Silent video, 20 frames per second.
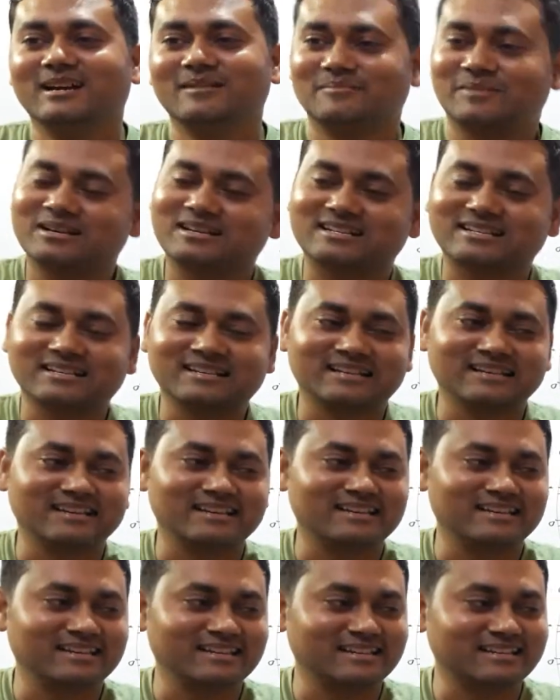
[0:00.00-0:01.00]
But
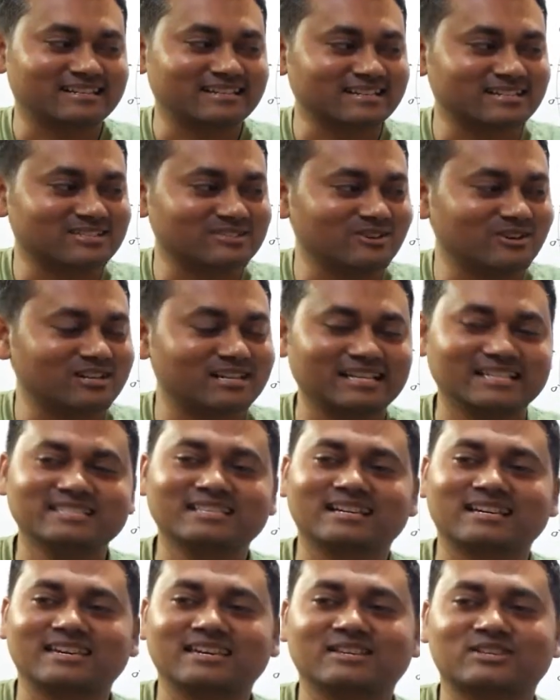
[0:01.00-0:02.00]
it is not in
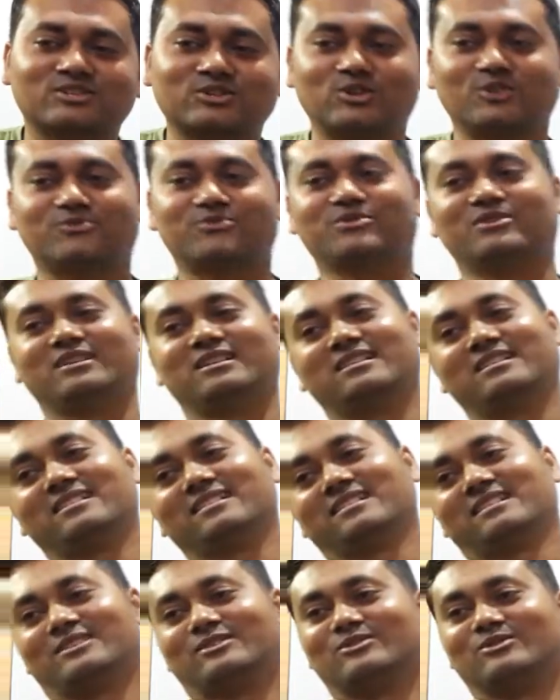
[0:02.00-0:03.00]
the case of
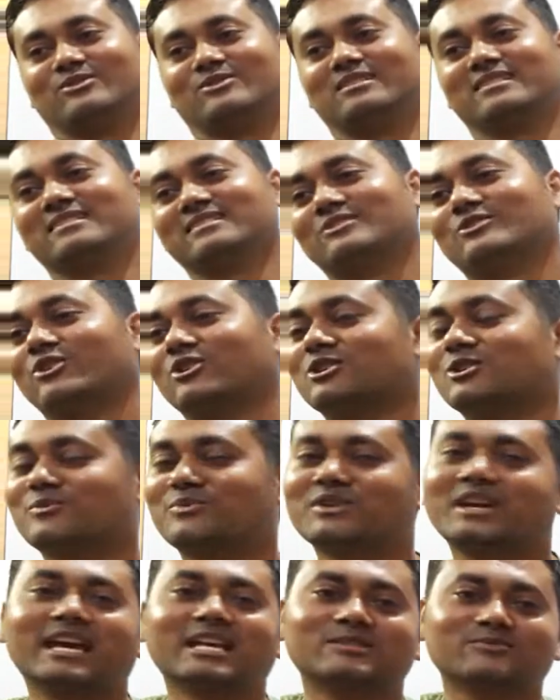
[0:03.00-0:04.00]
in
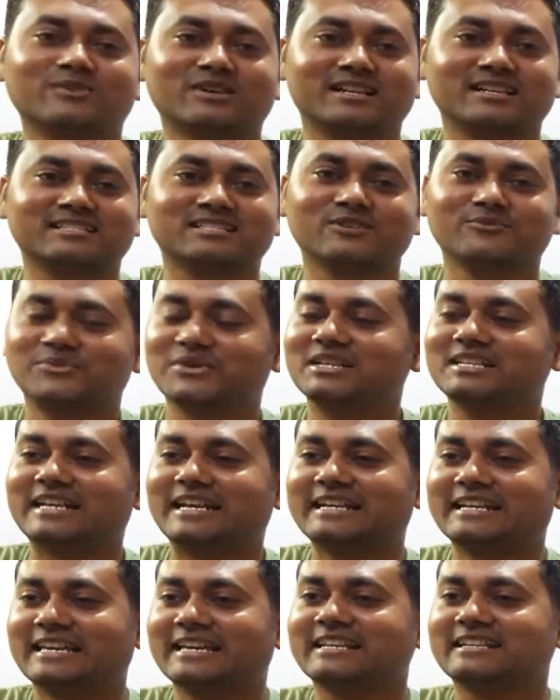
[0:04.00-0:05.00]
geography as far as the wind
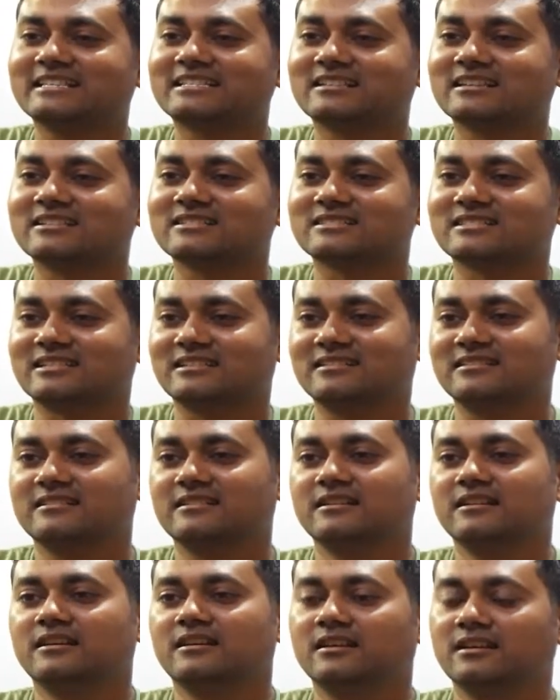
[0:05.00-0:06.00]
and air is concerned.
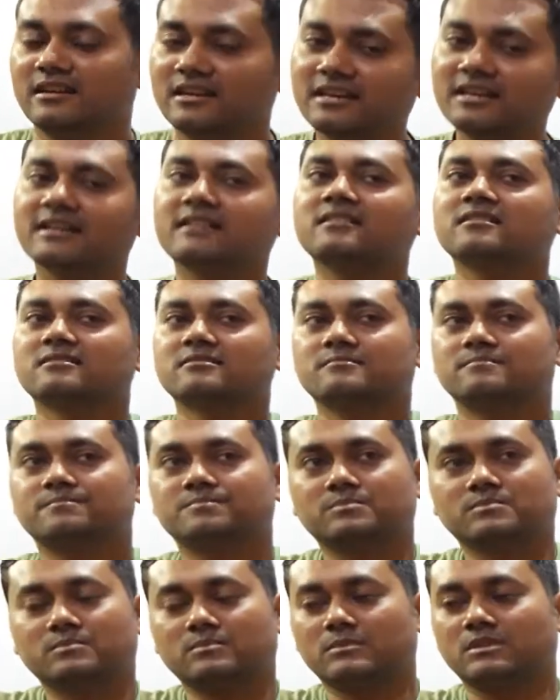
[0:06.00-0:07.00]
Air
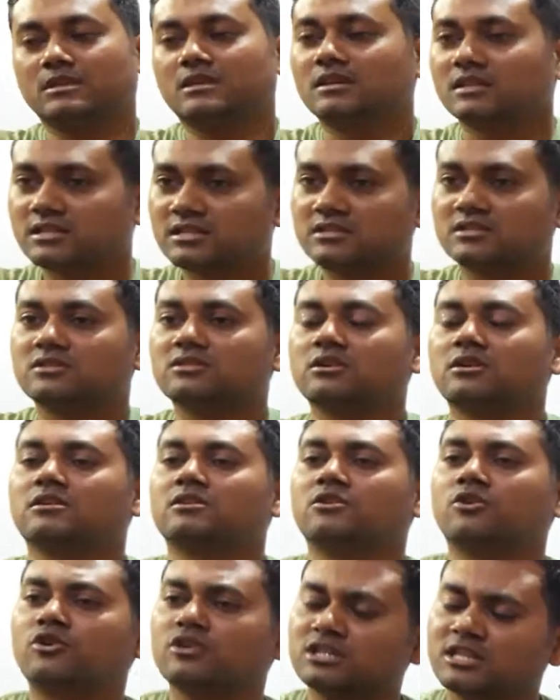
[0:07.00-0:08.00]
is
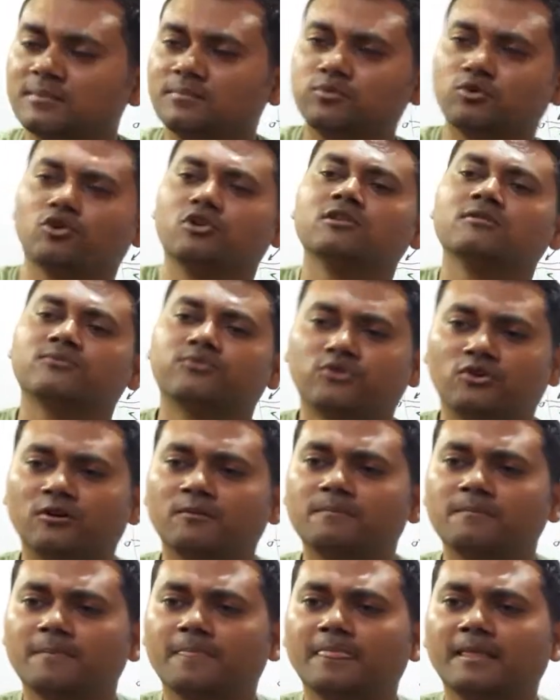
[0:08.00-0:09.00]
not the blowing
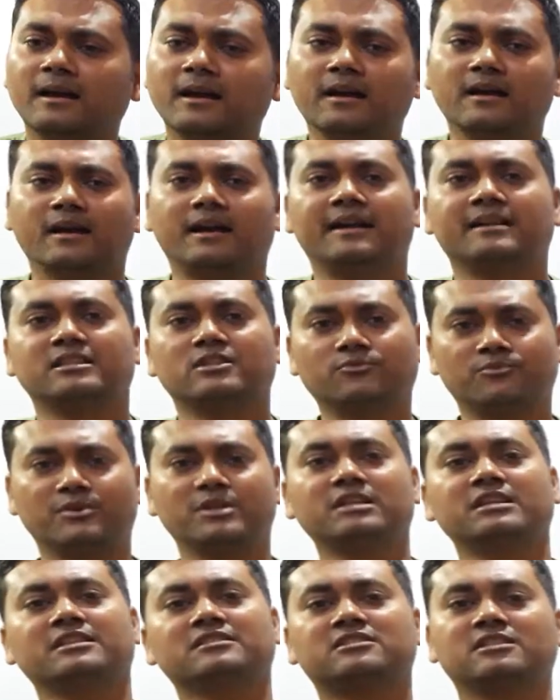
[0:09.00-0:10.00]
form, and the
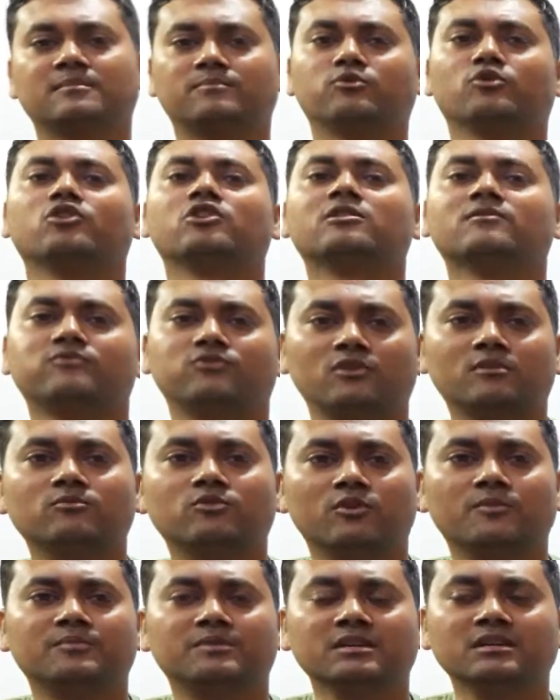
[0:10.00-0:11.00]
wind is the blowing form
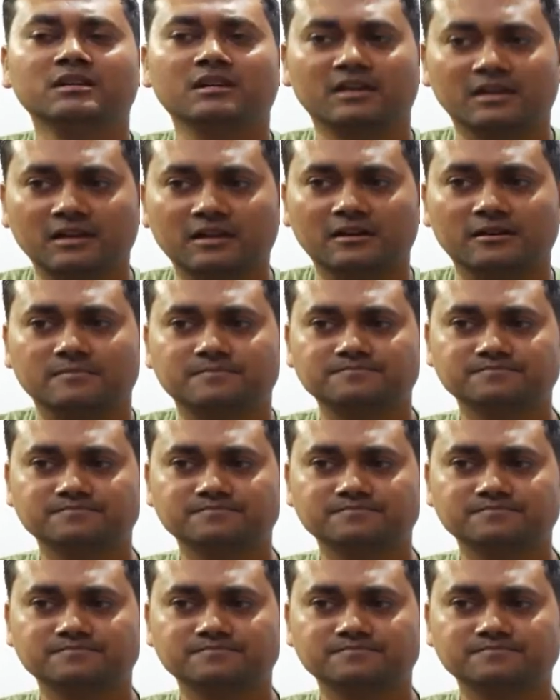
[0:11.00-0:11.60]
of the air.